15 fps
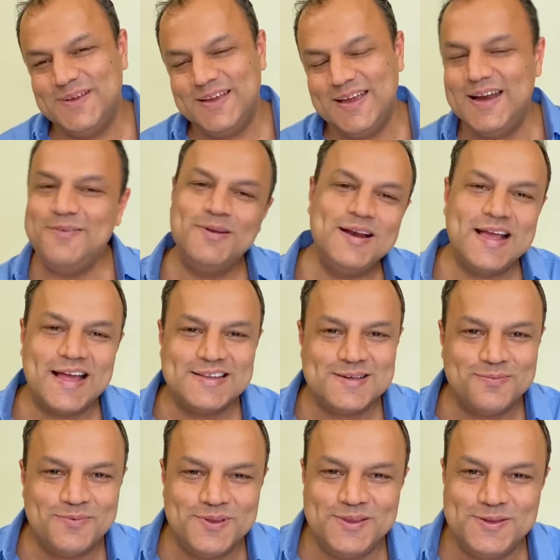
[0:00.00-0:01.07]
it will catch
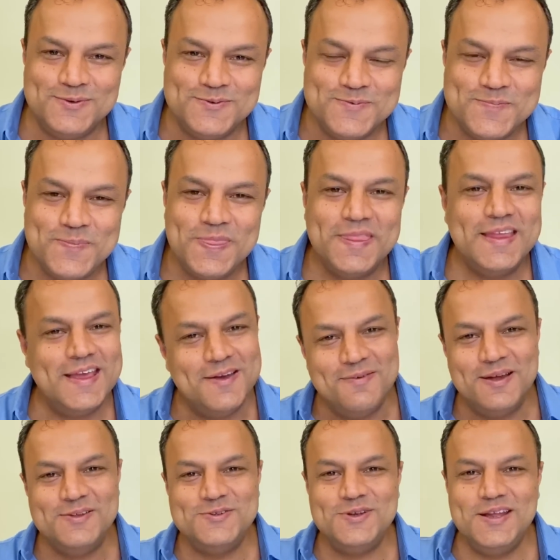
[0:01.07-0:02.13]
up with you.
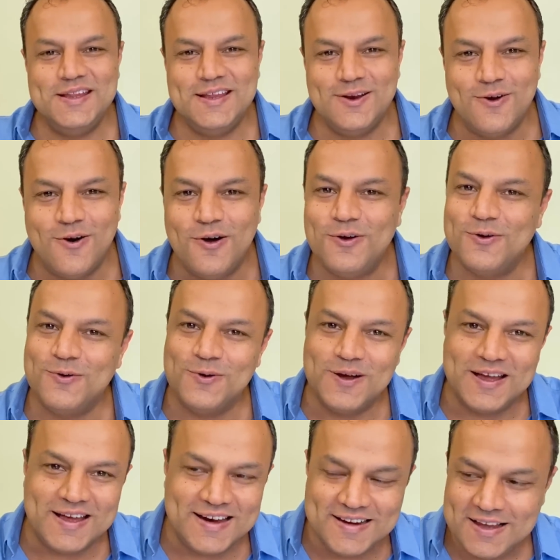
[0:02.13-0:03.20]
Eventually, they'll all go
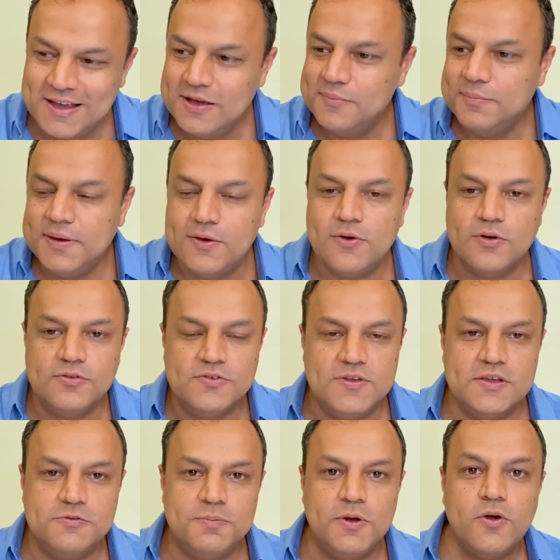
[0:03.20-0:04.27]
ahead because
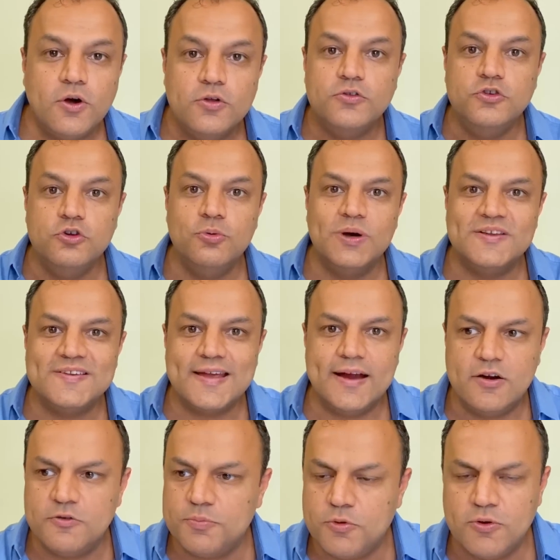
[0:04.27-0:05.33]
you were
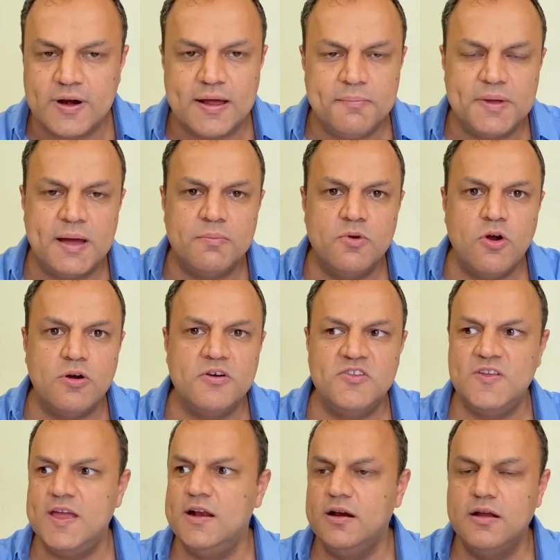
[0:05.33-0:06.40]
scared of programming. I'm not
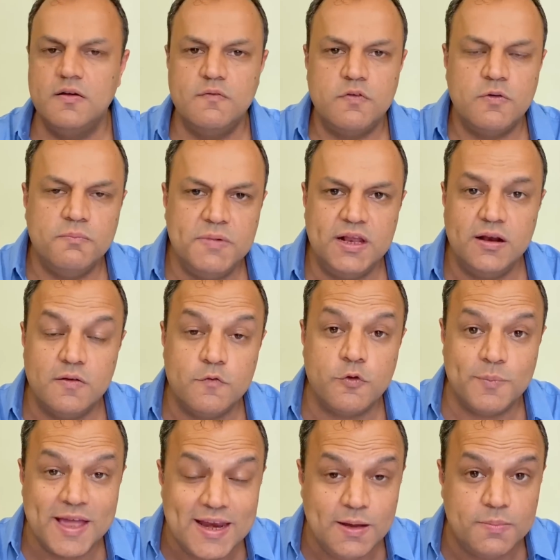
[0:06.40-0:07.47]
saying learn from me, learn
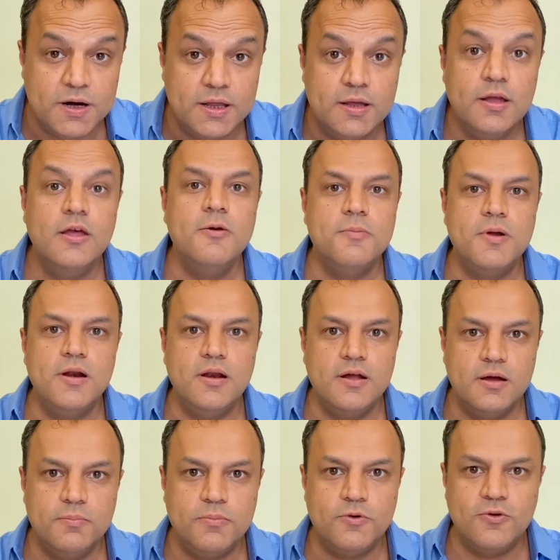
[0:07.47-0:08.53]
from anybody. But
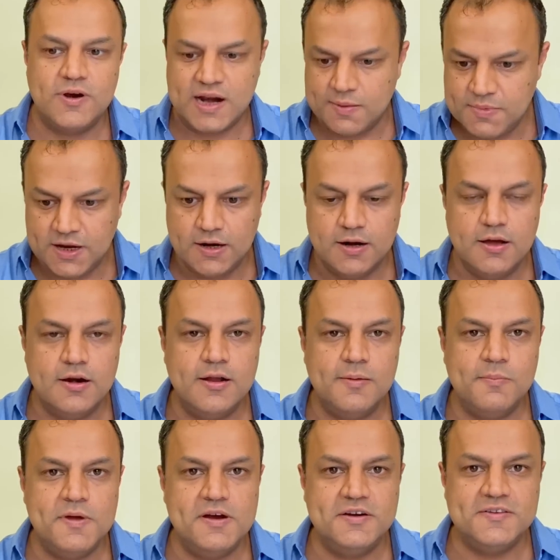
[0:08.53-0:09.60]
learn programming, learn
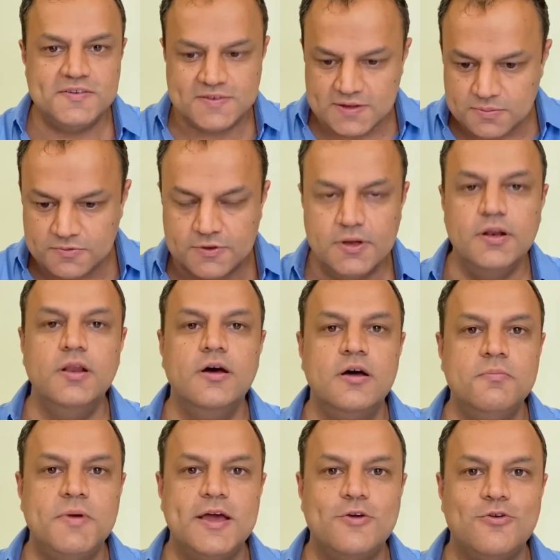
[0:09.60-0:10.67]
embedded systems, learn
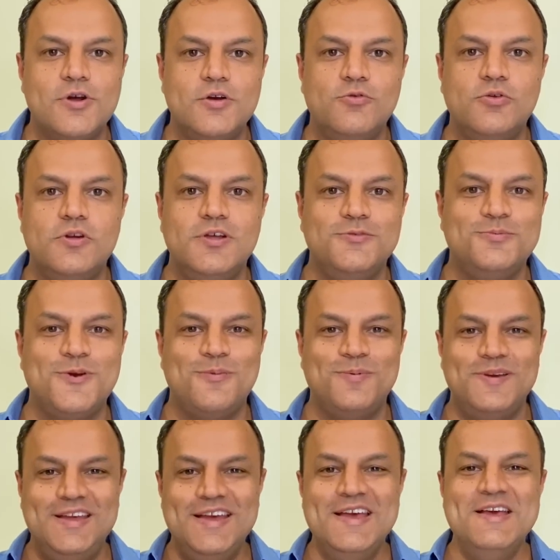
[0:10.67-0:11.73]
microcontrollers
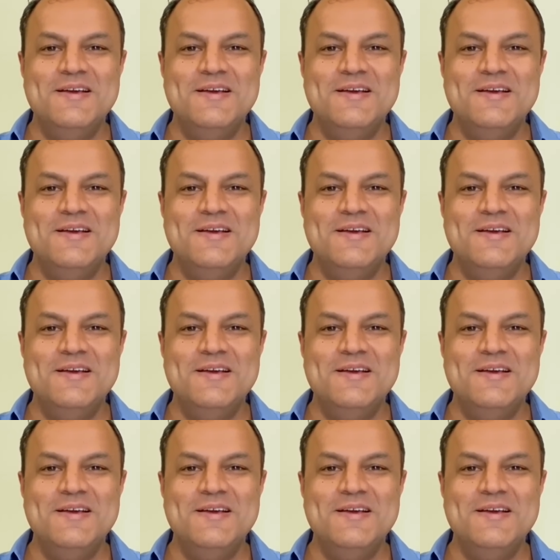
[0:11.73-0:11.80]
properly,